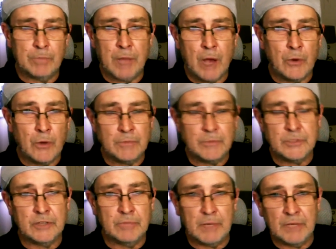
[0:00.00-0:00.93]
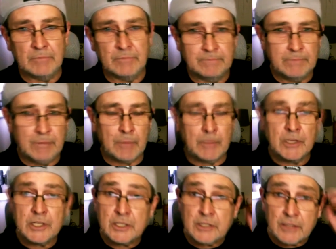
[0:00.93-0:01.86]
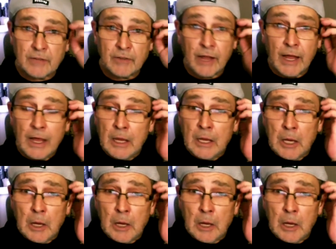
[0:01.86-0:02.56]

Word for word: poems that have been published and stuff like that.